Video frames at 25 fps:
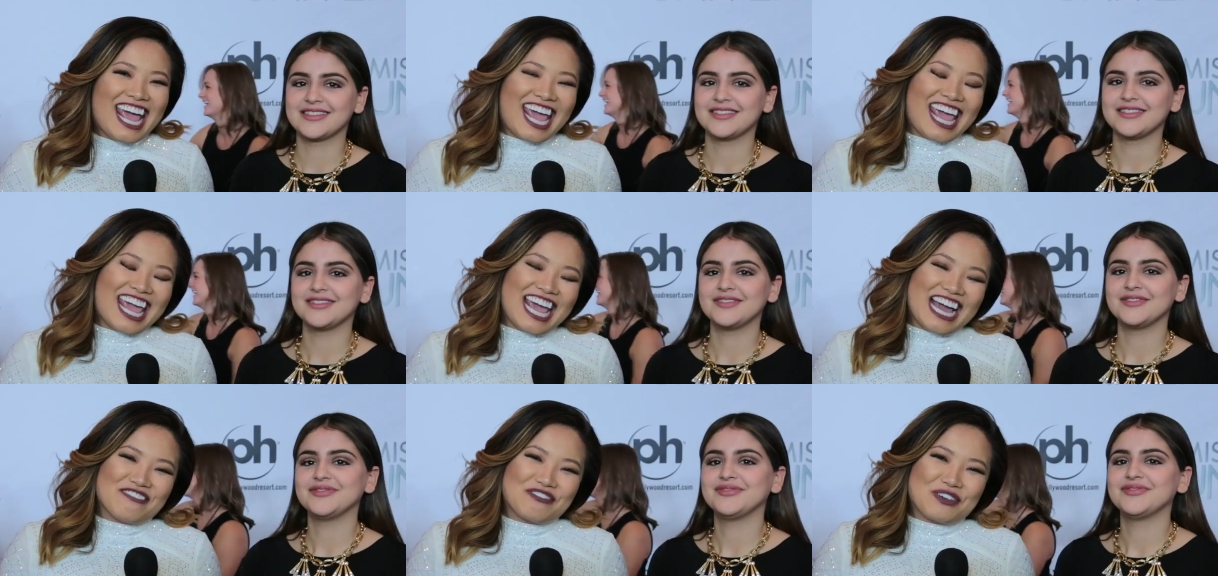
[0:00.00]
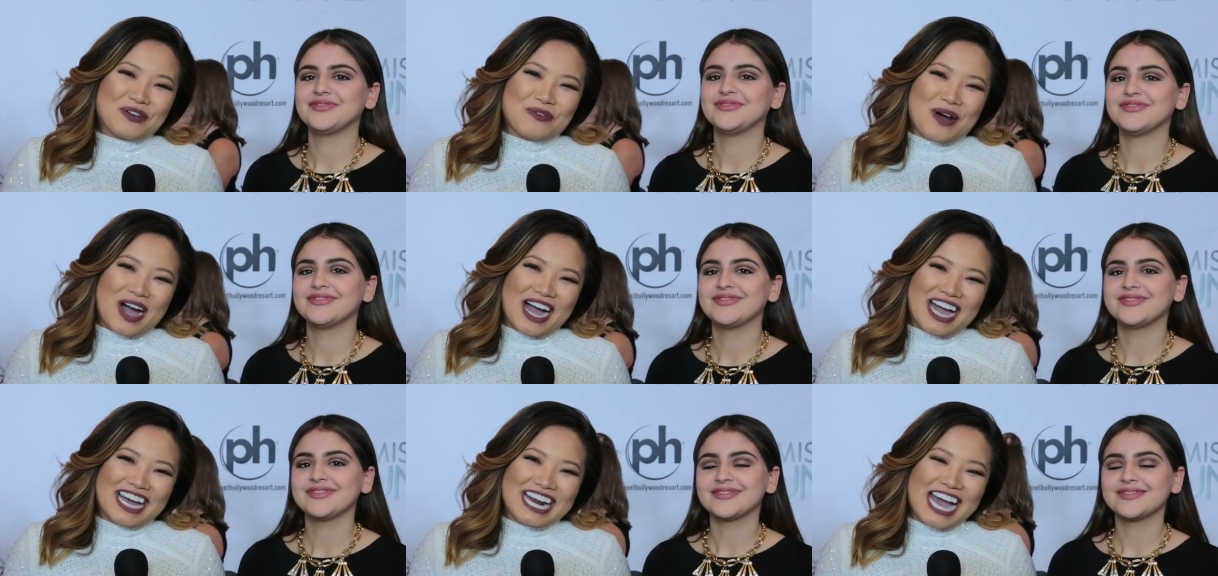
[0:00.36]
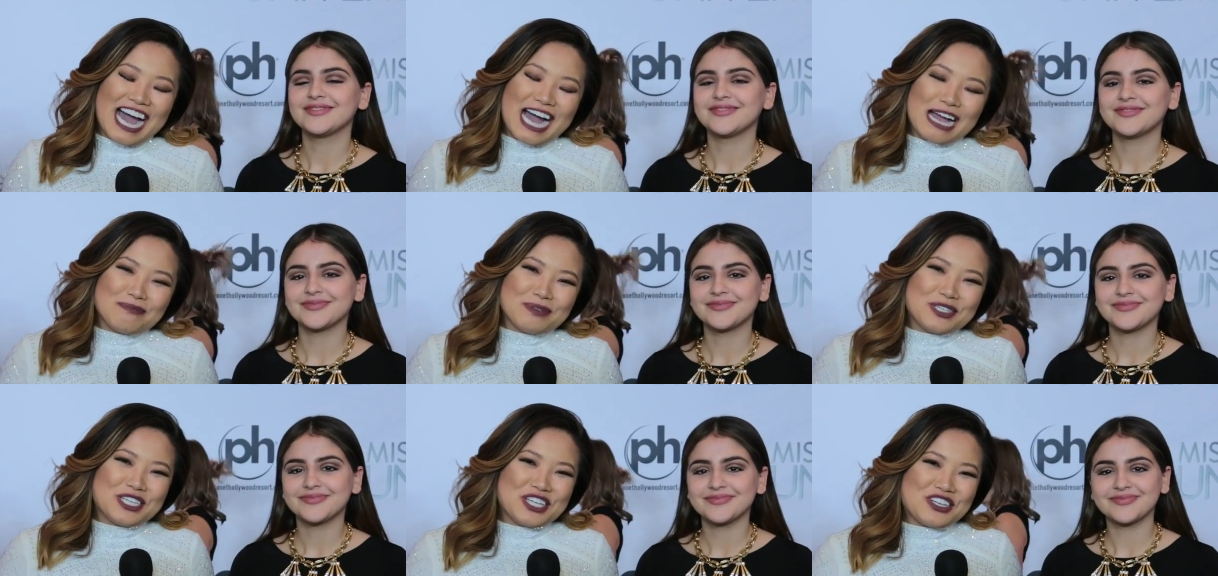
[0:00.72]
Speaker 1: Hey
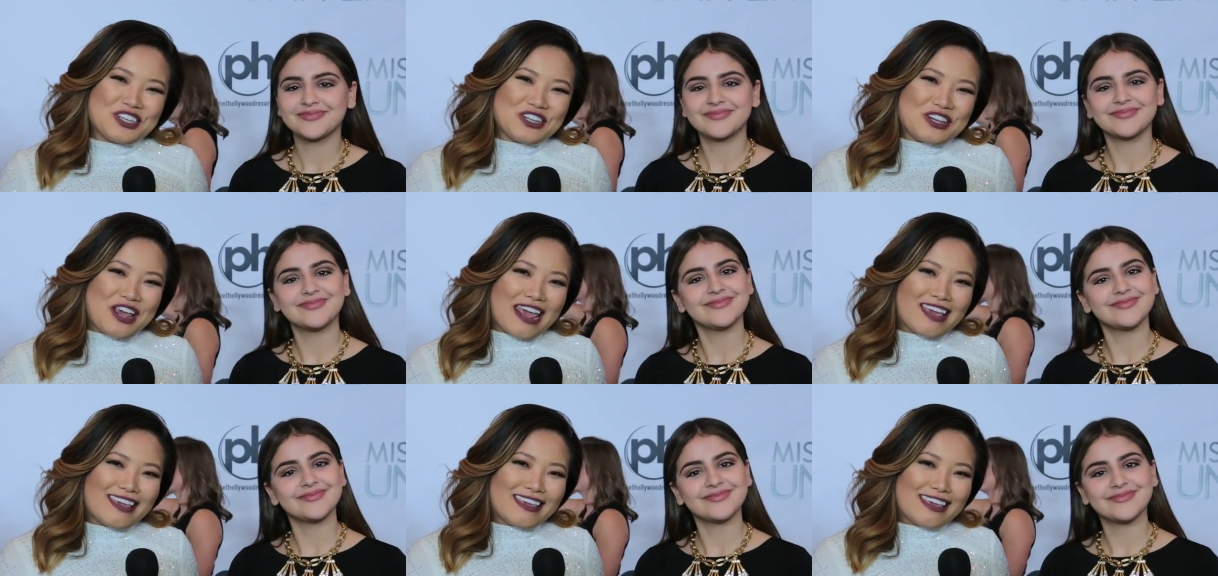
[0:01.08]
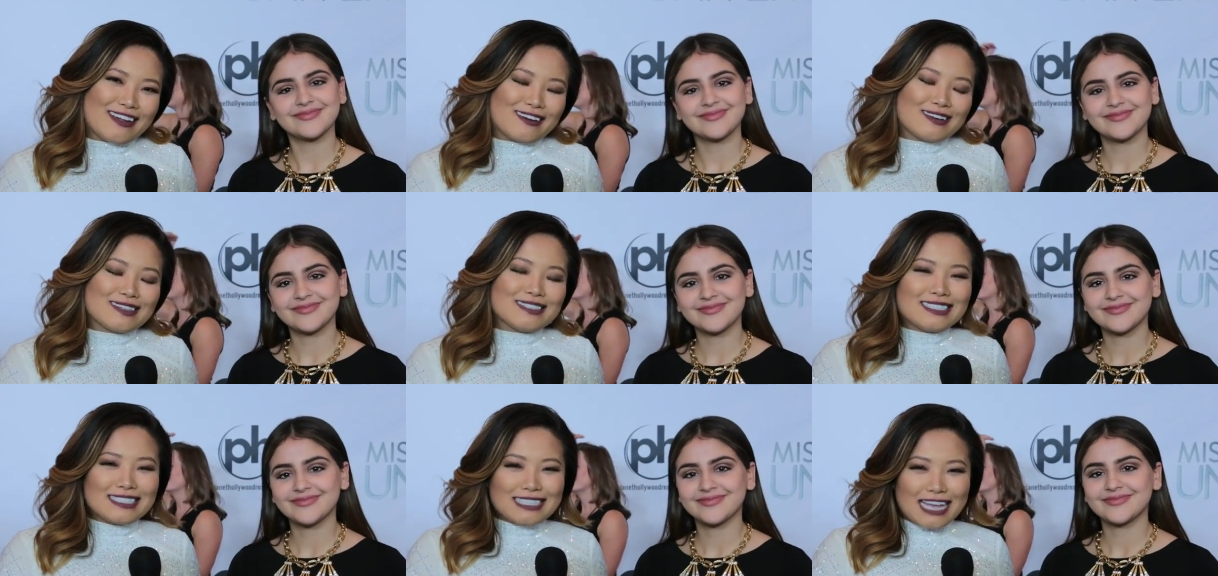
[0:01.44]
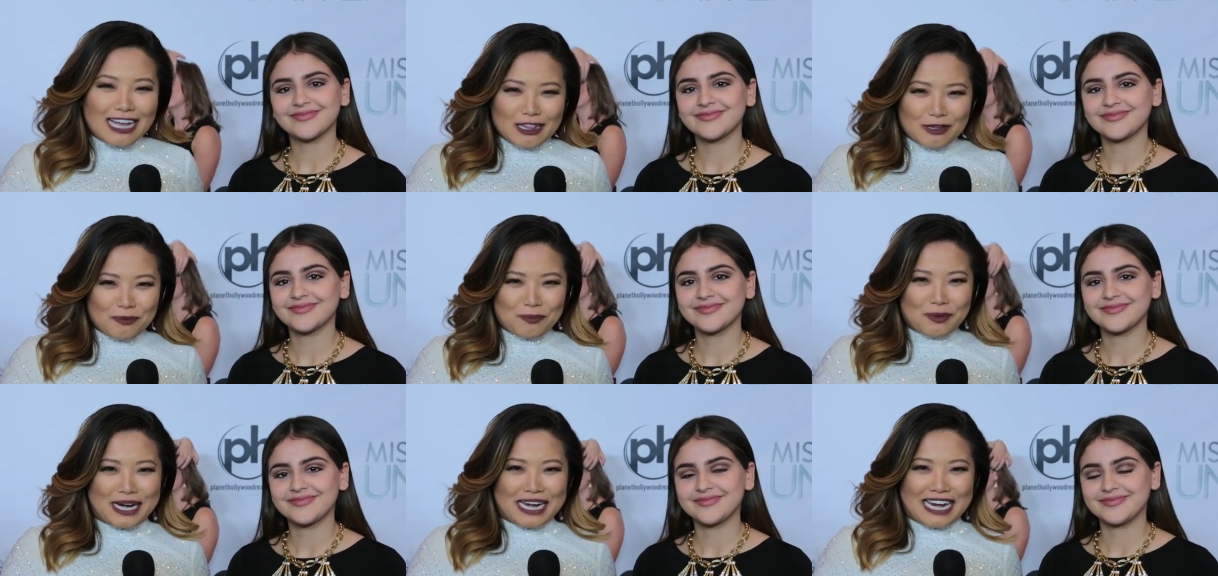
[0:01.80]
everyone, I'm Shishi Yang here,
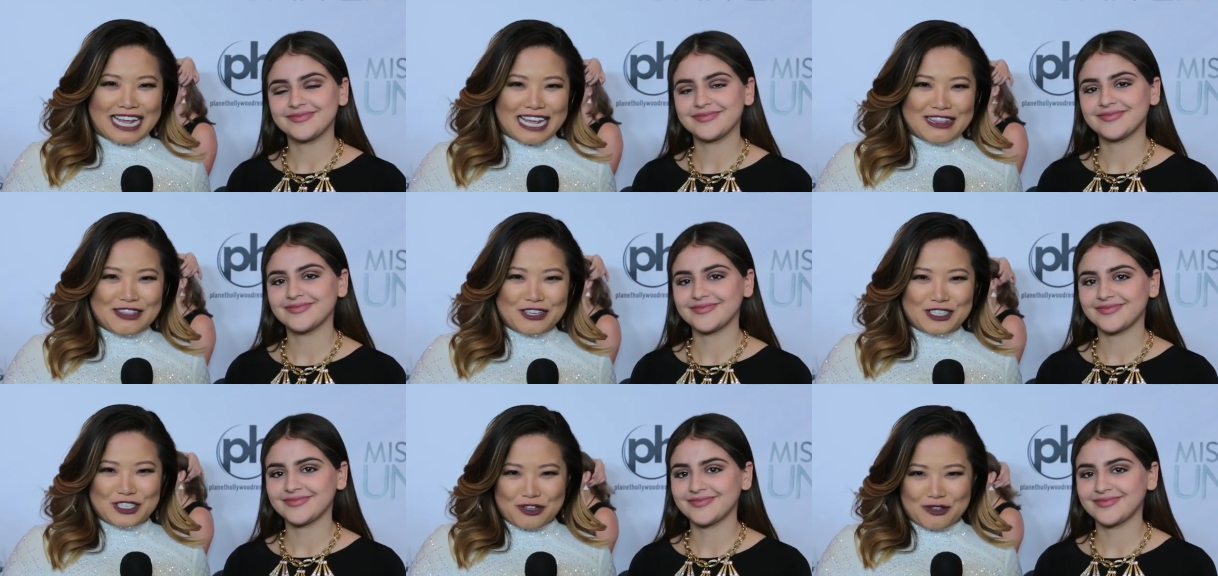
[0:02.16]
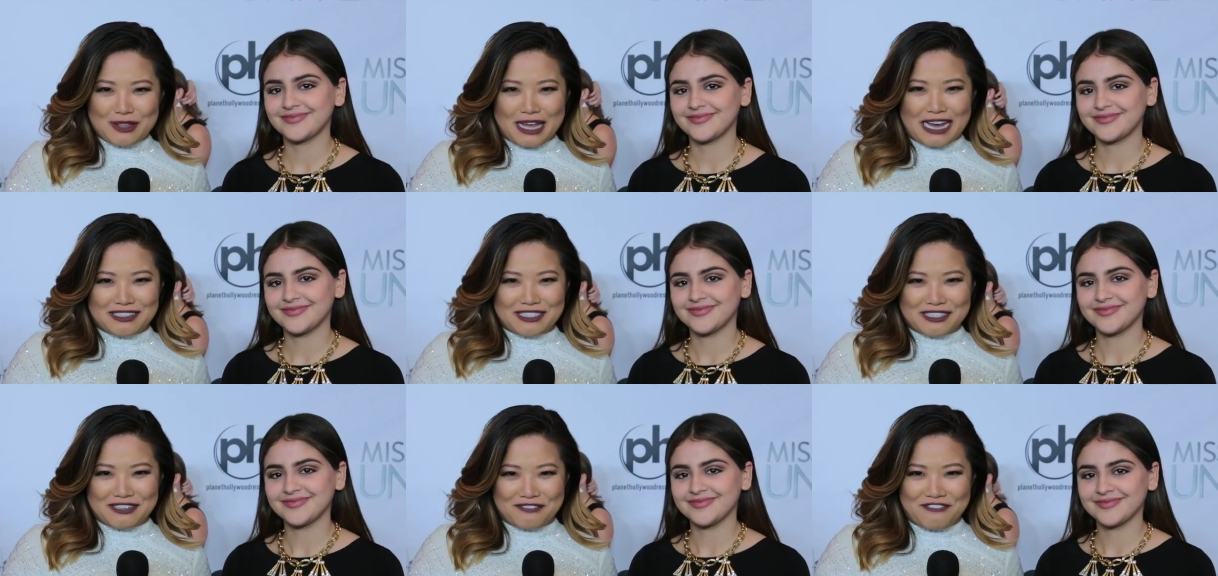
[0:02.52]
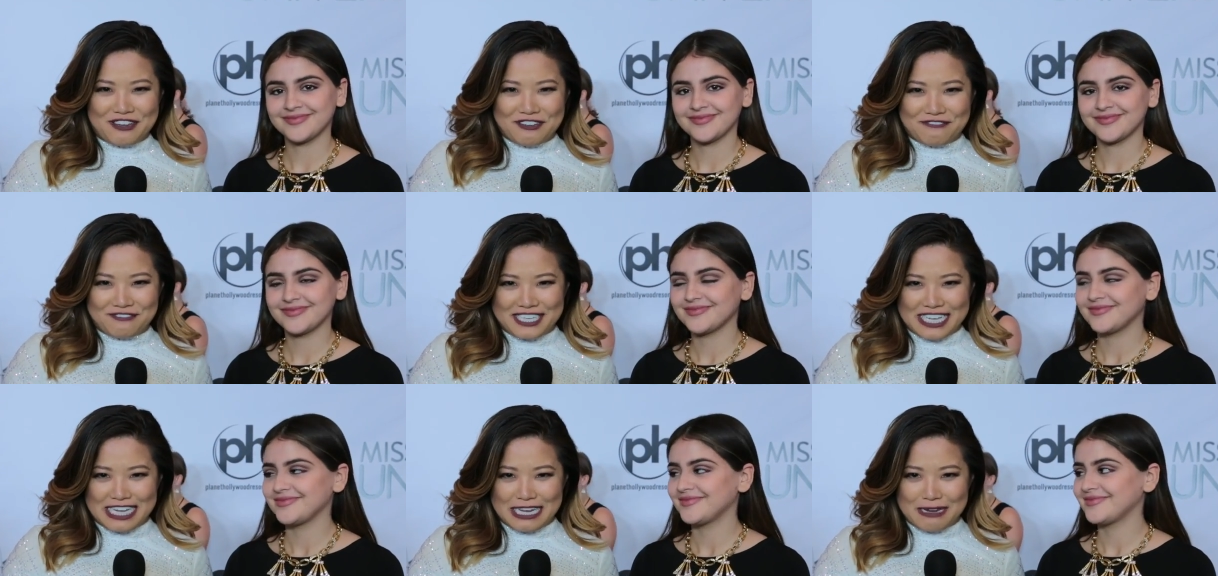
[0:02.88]
celebrating the
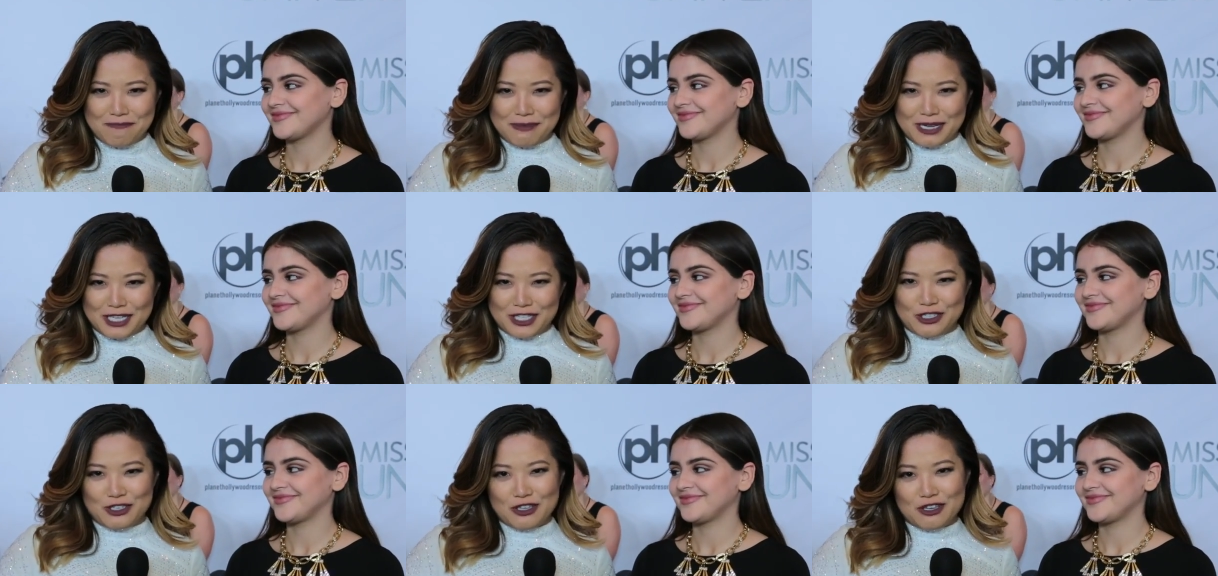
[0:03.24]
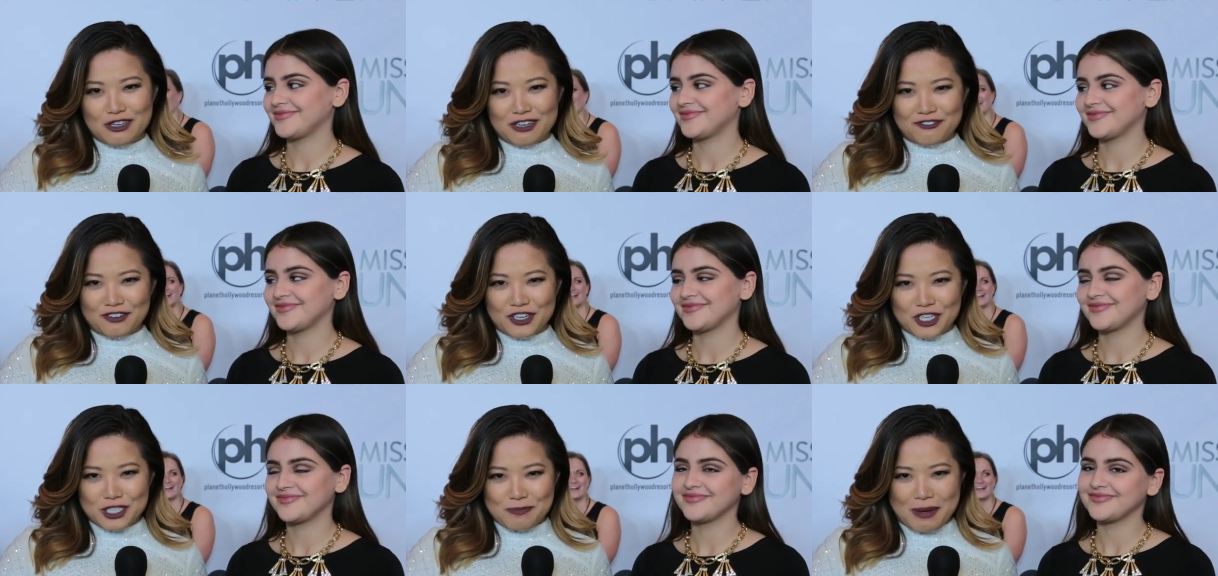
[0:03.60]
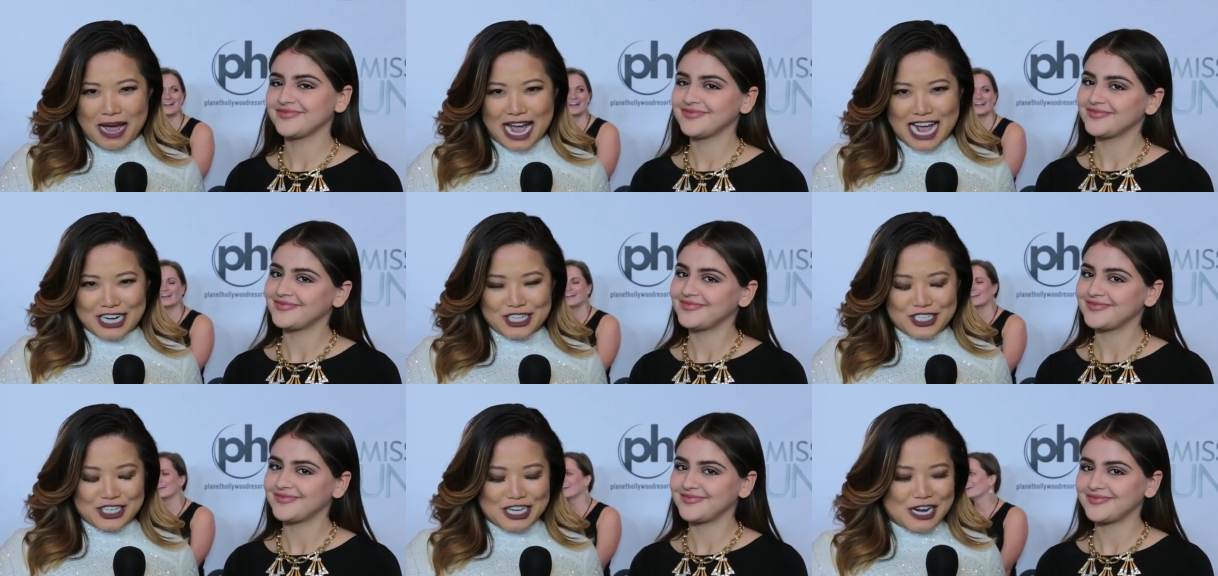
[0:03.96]
2015 Miss
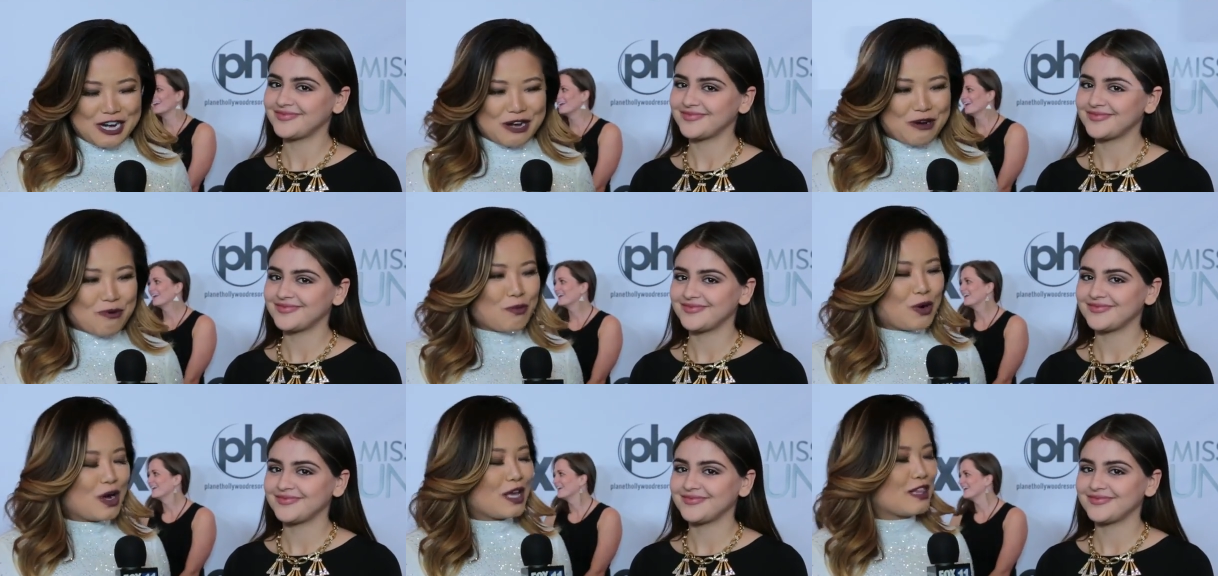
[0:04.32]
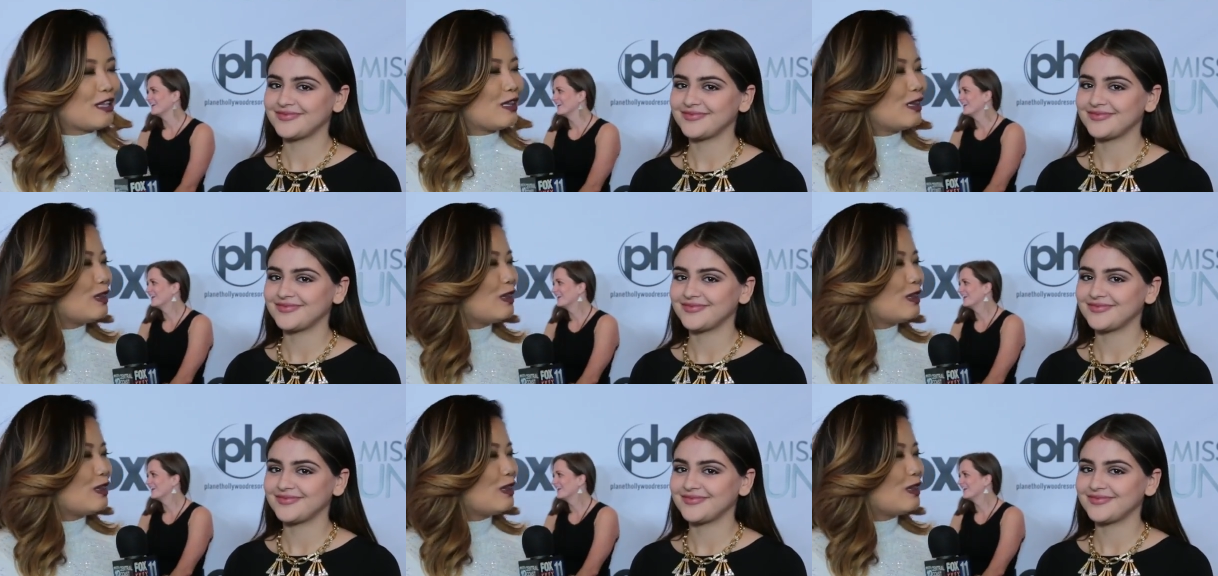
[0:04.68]
Universe pageant with